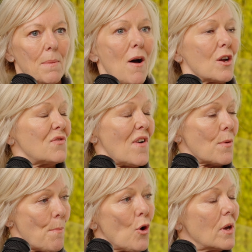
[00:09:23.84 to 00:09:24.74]
The market's very
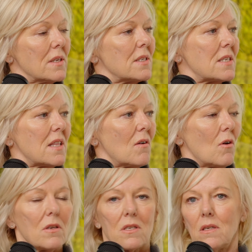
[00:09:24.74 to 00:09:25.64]
buoyant. There
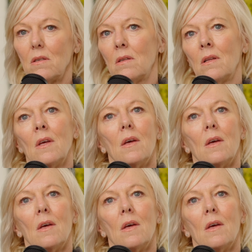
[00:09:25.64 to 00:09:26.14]
are still